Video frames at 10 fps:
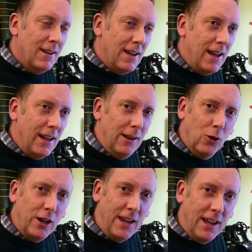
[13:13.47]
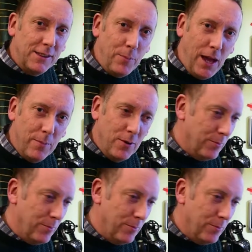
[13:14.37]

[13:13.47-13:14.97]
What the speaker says: looking at the paper,